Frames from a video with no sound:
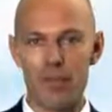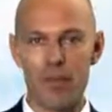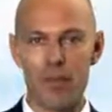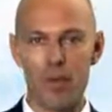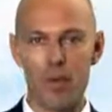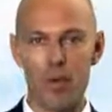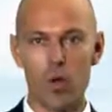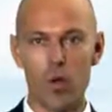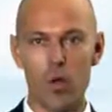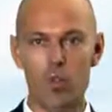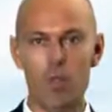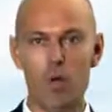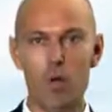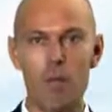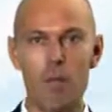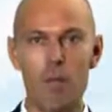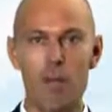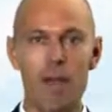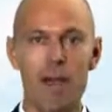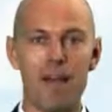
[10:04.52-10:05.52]
trend will also
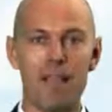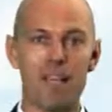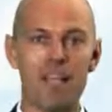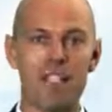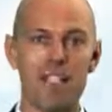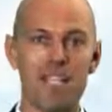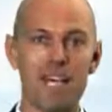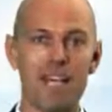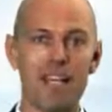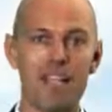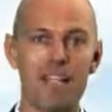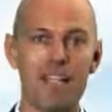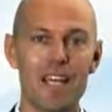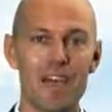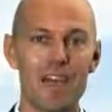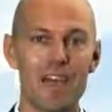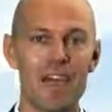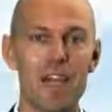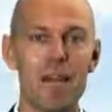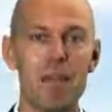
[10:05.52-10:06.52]
impact the
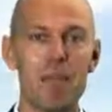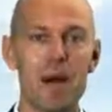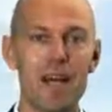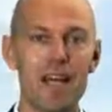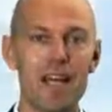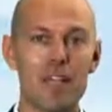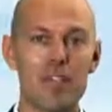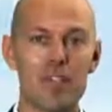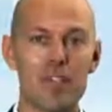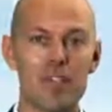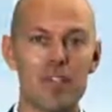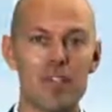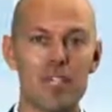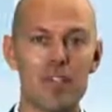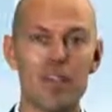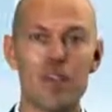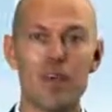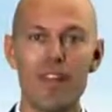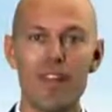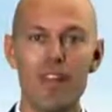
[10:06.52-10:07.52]
secondary and minor
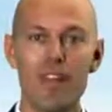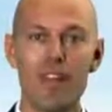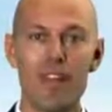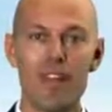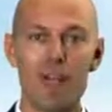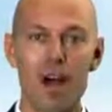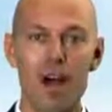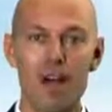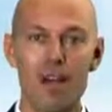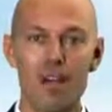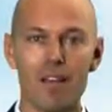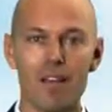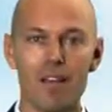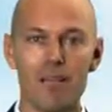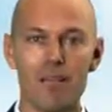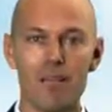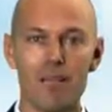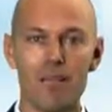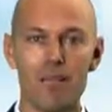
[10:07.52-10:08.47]
trends within the market.